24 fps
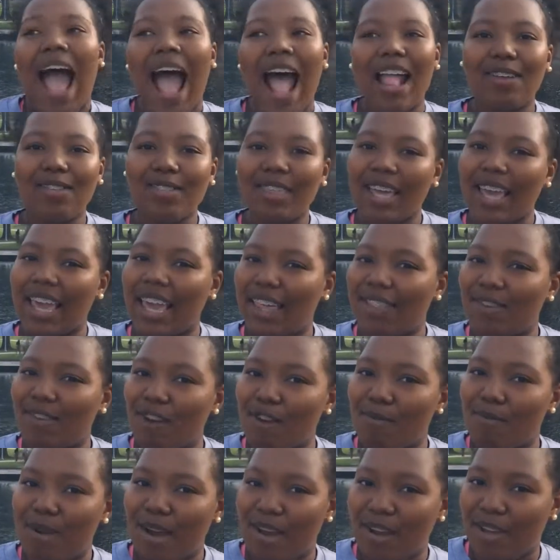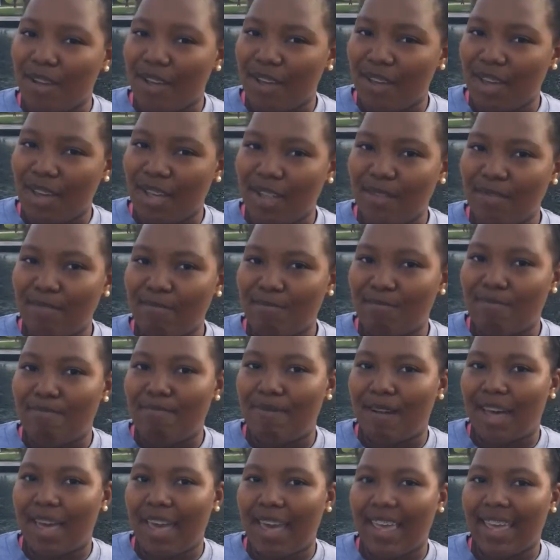I don't think either of them are good,
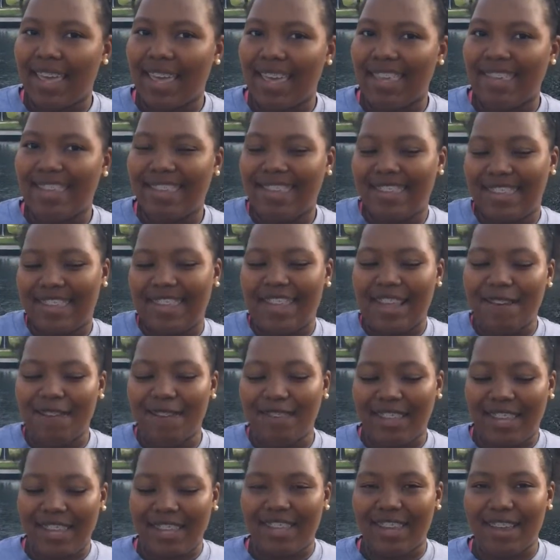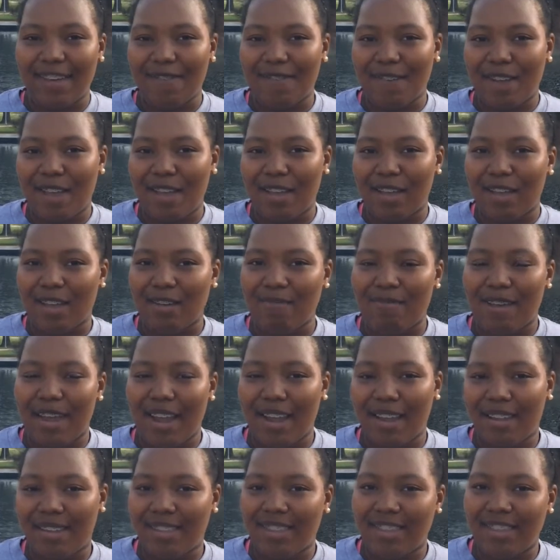but it's definitely different
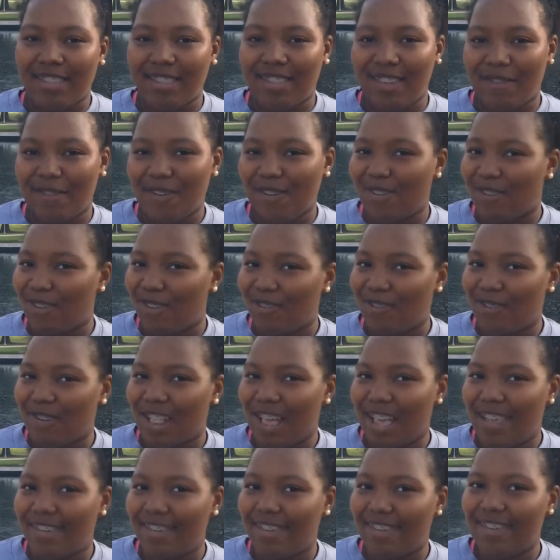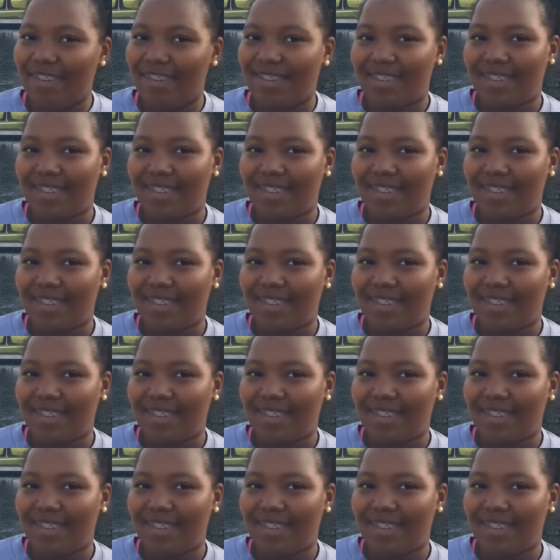compared to the different social classes.